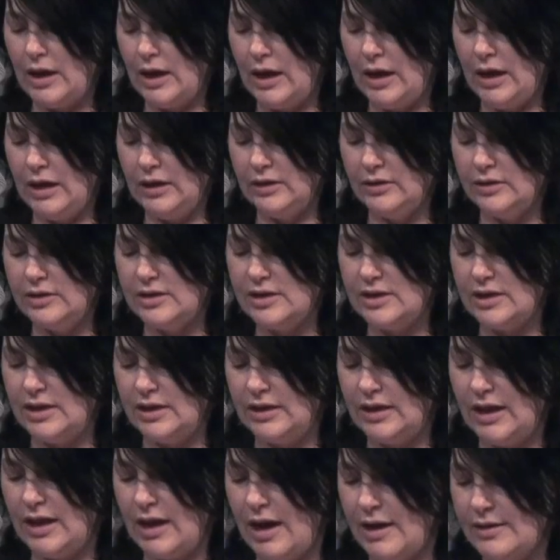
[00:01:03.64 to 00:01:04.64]
And,
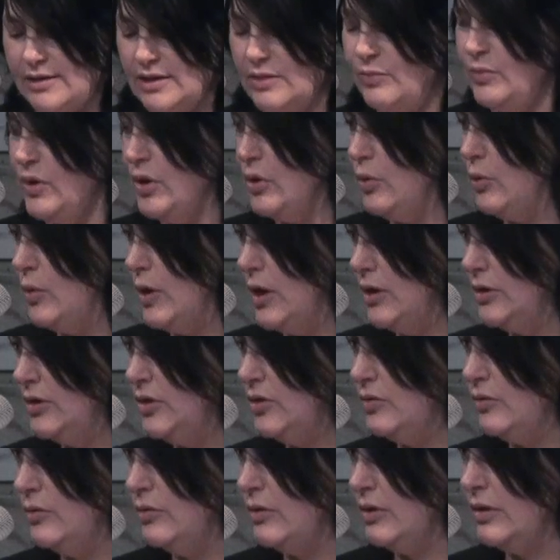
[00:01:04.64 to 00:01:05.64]
and I asked Miguel
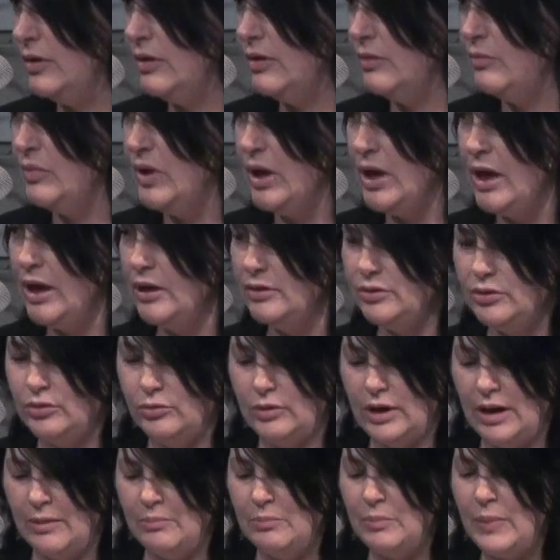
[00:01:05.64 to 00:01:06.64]
to, Miguel
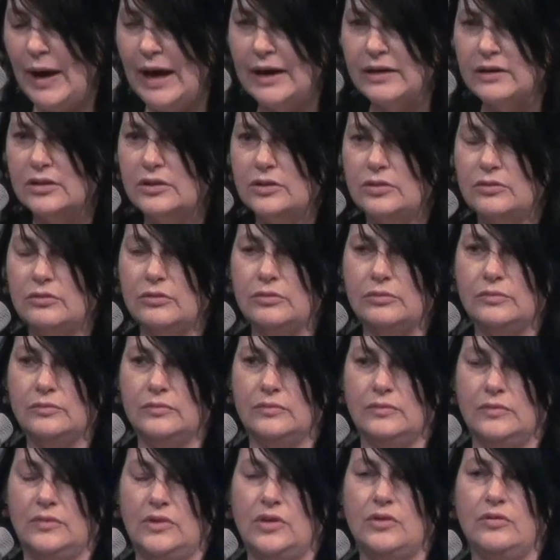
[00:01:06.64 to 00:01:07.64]
to come back to,
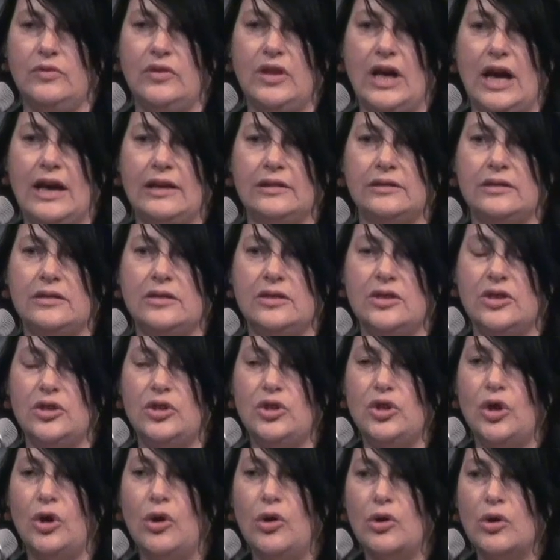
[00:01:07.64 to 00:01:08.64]
to that
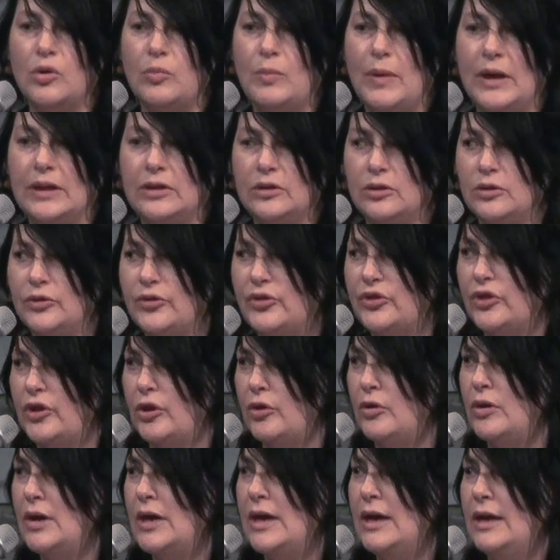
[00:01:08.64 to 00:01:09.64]
talk, but
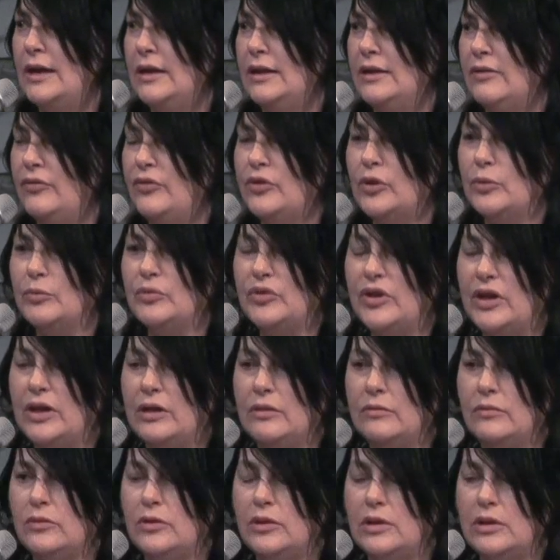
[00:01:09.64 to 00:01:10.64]
also from
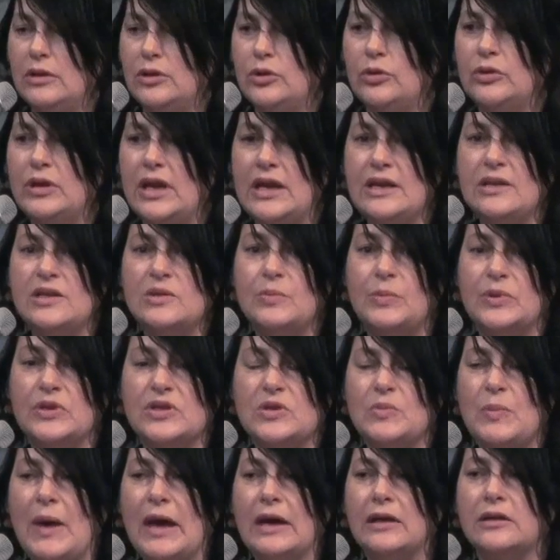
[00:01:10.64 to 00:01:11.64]
the today's
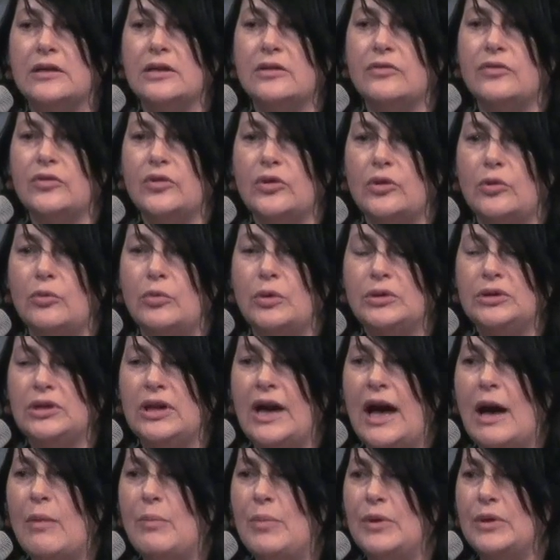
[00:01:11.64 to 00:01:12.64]
perspective. So what
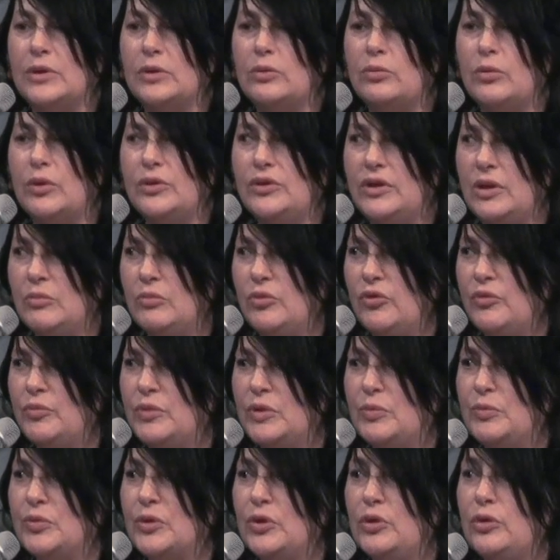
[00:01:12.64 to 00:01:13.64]
happened, what the
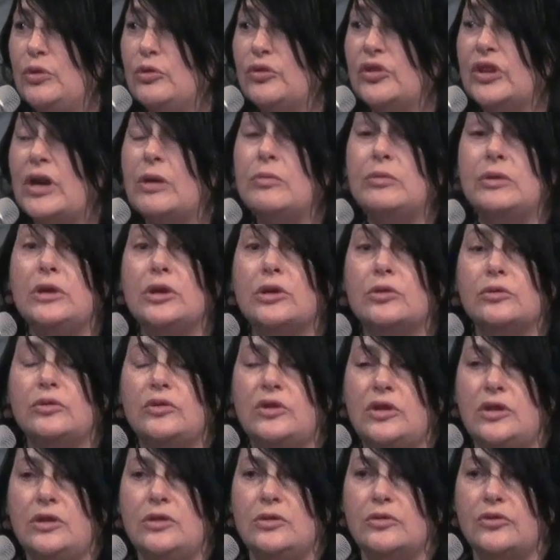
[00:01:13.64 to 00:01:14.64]
movement produced, how it
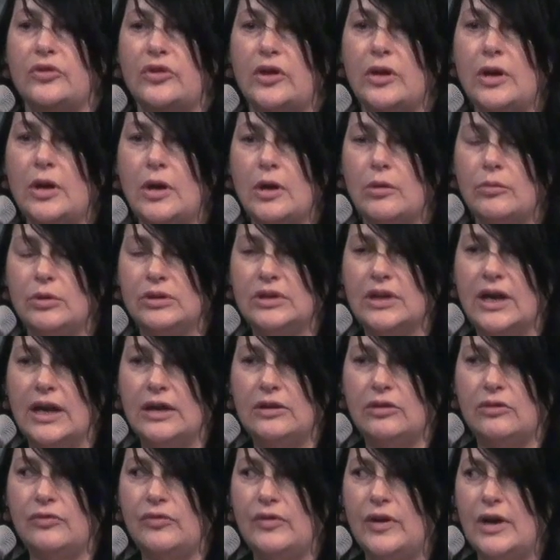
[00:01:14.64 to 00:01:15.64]
continues, what
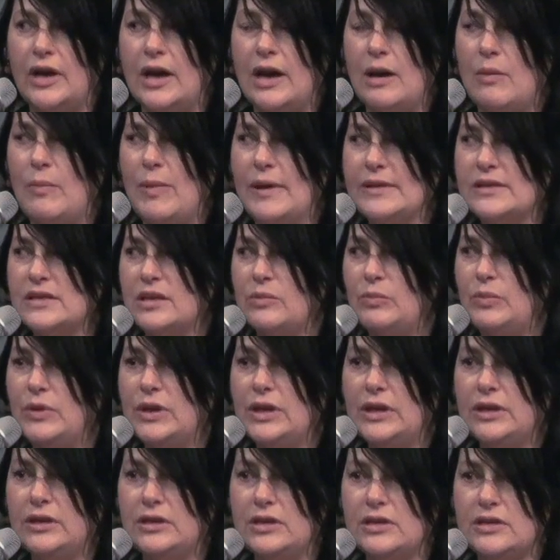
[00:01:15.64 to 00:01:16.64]
kind of
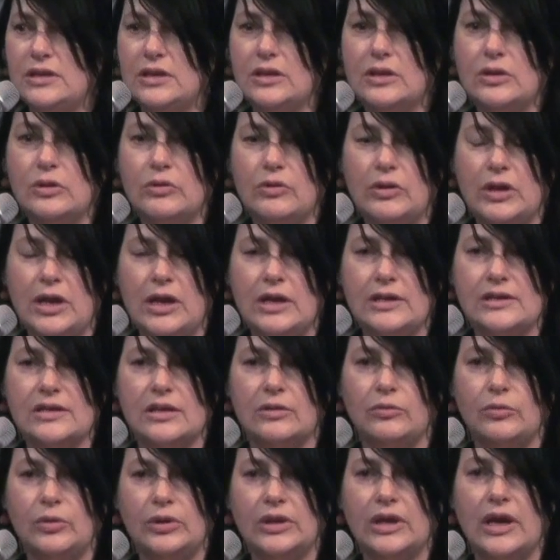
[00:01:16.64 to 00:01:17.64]
possibilities it creates,
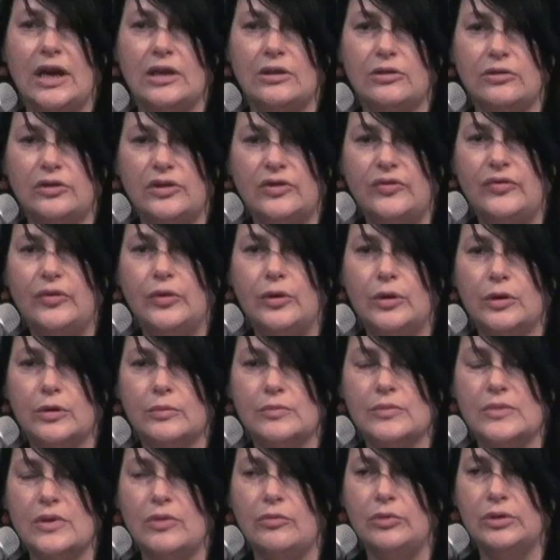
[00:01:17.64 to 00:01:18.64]
and what kind of
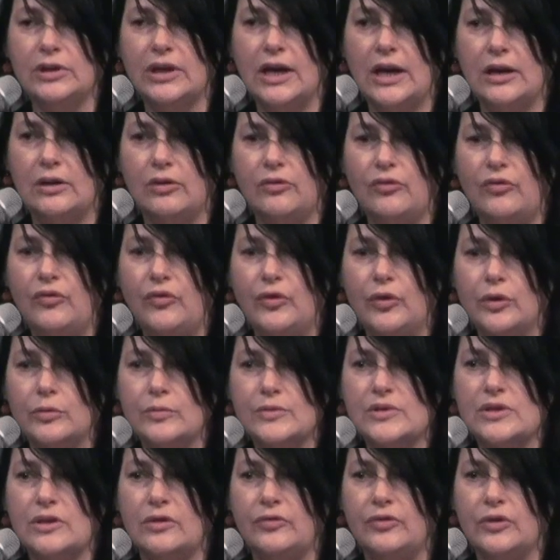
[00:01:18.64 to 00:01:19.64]
form, what kind of
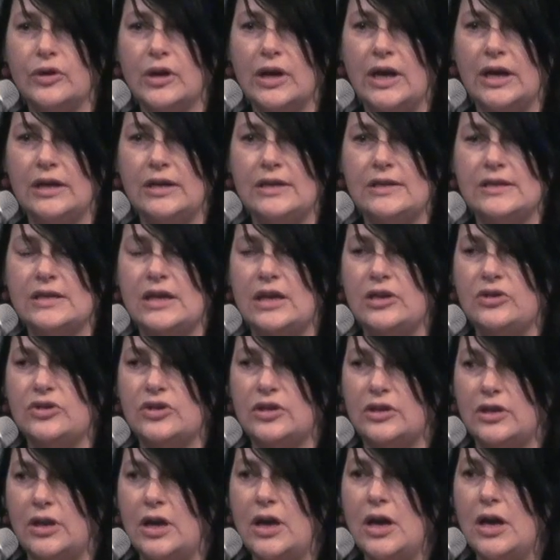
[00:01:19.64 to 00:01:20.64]
forms of
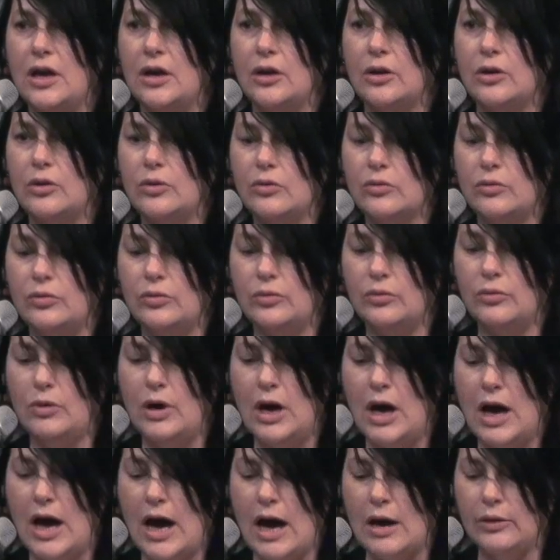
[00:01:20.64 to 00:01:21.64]
organization
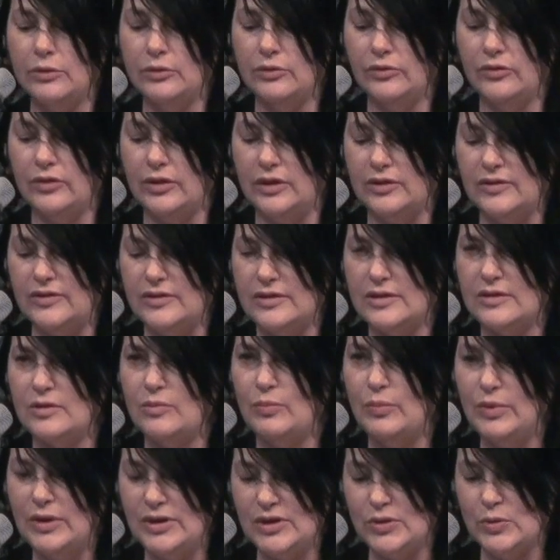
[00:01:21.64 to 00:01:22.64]
grew out of this.
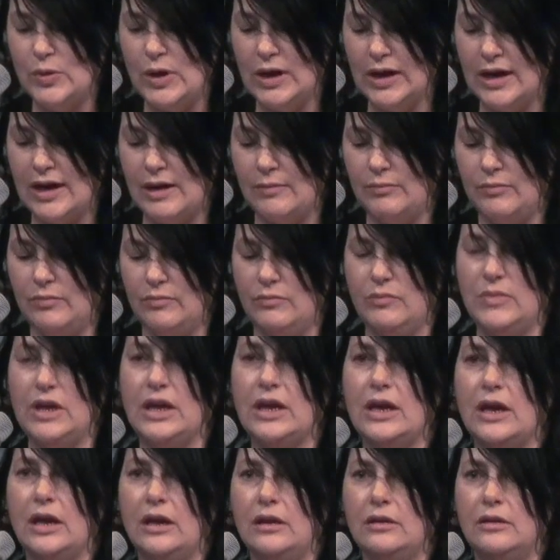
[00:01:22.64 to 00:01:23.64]
Uh, please welcome
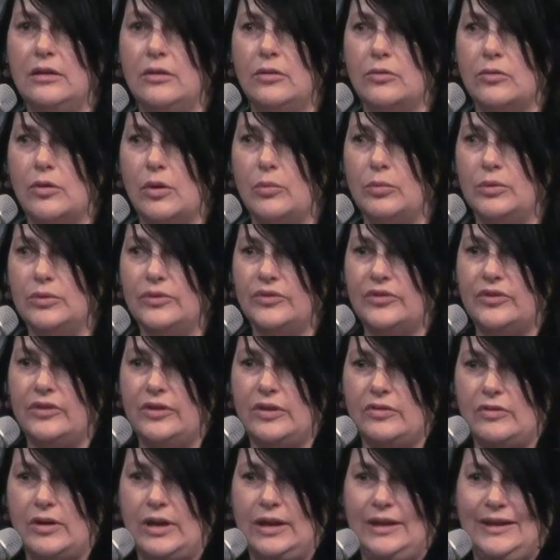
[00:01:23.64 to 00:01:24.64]
Miguel Robles
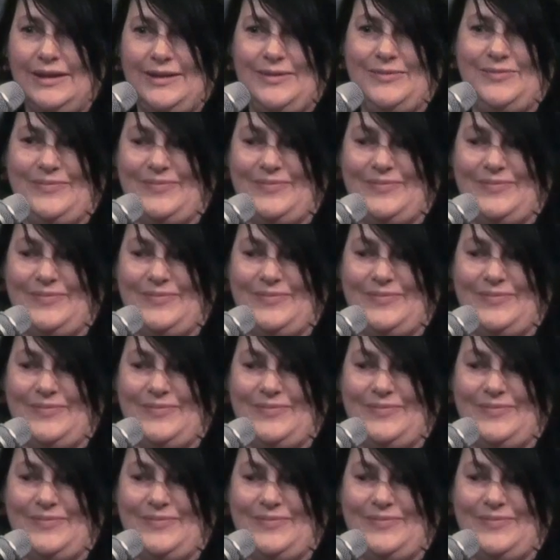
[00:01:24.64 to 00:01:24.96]
Duran.